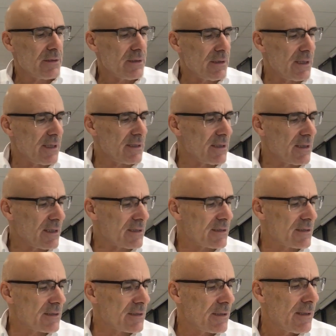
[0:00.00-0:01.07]
in
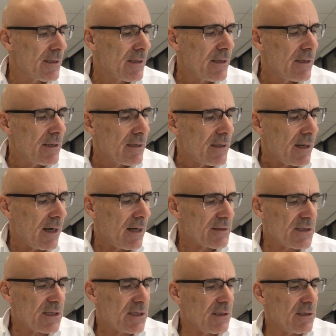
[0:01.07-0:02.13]
his
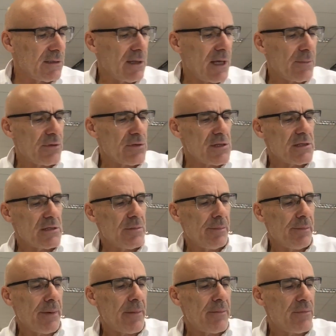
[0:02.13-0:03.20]
article I put in the
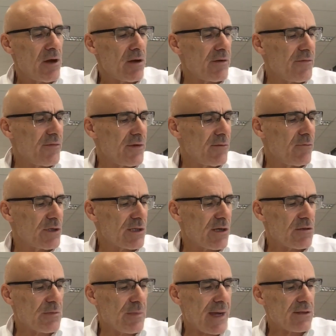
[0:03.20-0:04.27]
bibliography, which
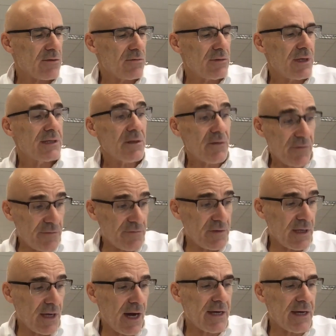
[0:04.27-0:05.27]
goes back to 1950,